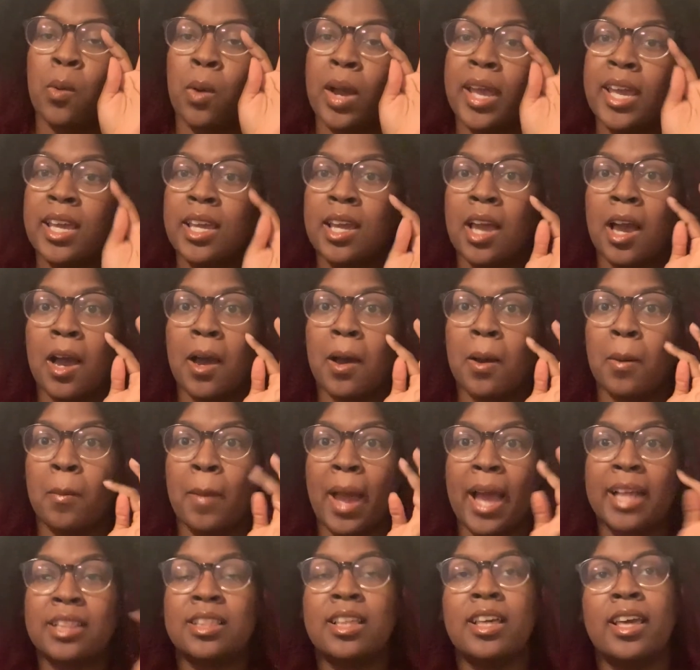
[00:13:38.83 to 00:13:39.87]
he
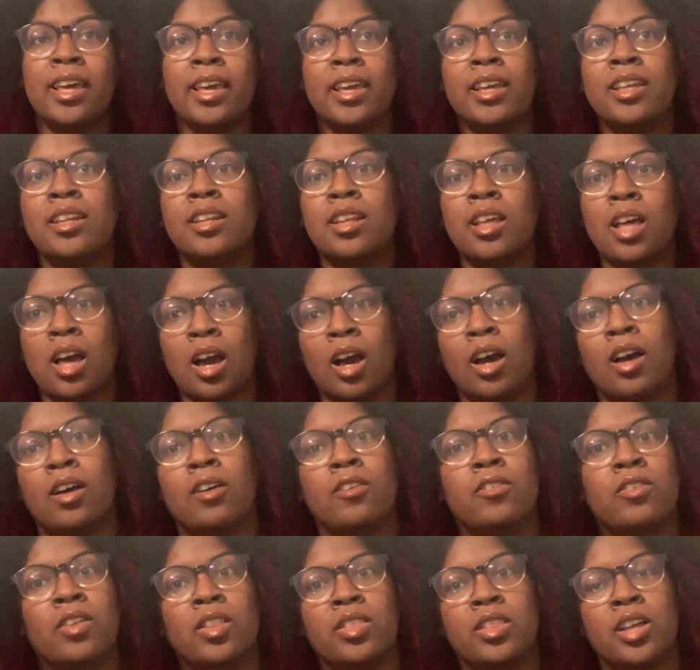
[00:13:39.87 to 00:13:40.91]
at the end
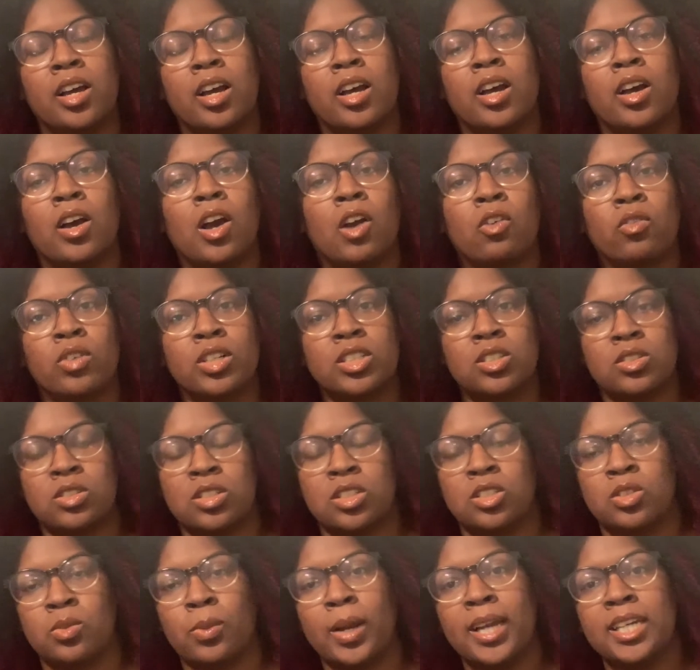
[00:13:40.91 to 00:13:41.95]
of the original
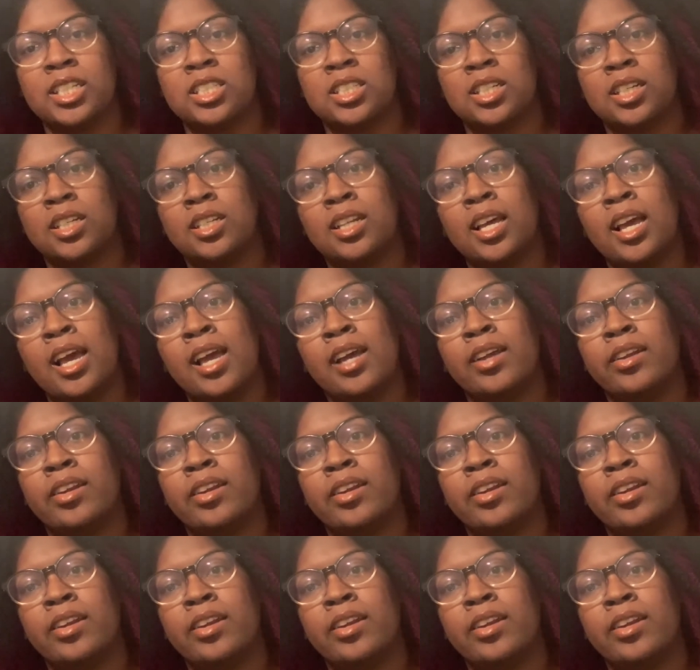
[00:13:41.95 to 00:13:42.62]
situation,